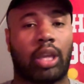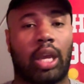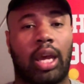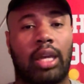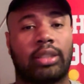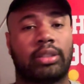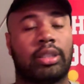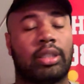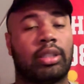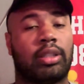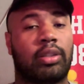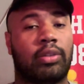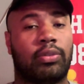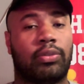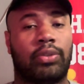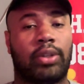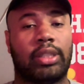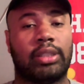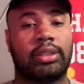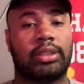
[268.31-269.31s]
I think he
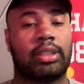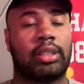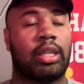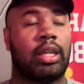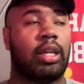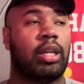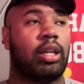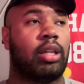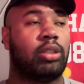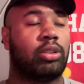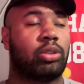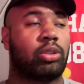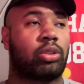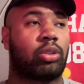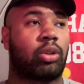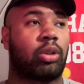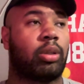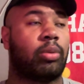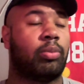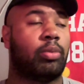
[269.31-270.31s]
fits
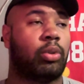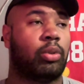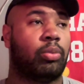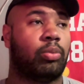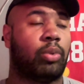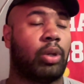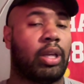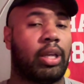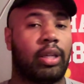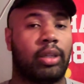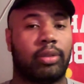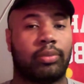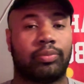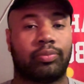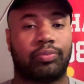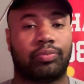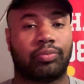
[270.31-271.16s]
extremely well.